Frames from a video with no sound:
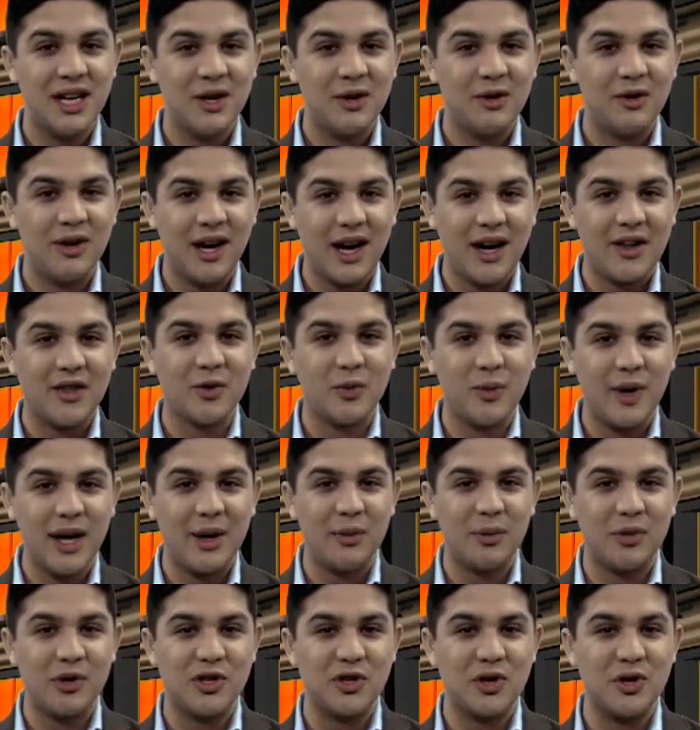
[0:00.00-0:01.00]
Well, either way,
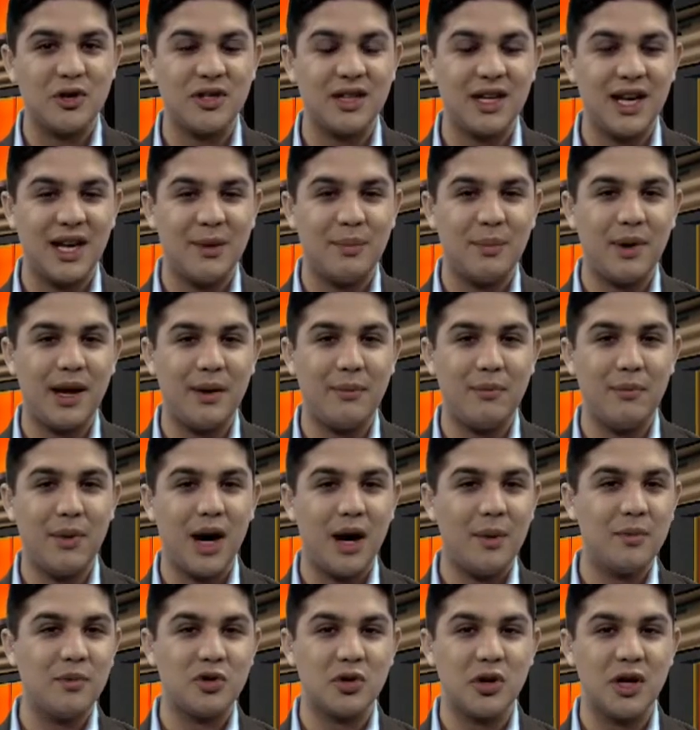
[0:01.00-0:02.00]
we're joined today by
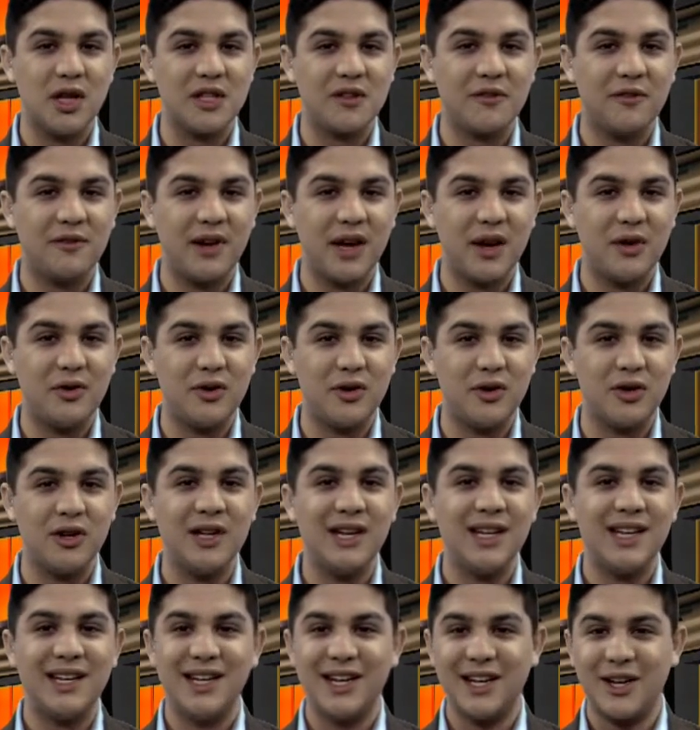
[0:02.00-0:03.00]
Momtrends founder
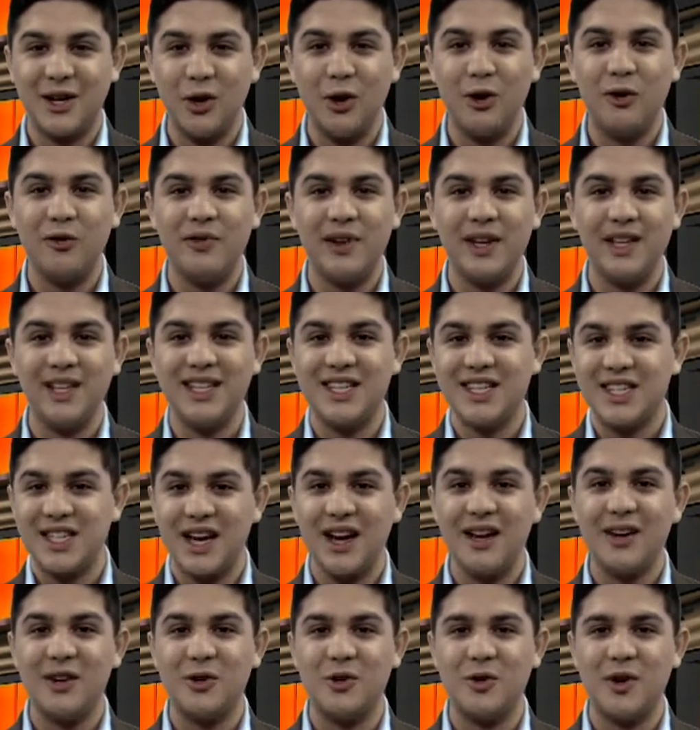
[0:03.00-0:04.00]
Nicole Feliciano,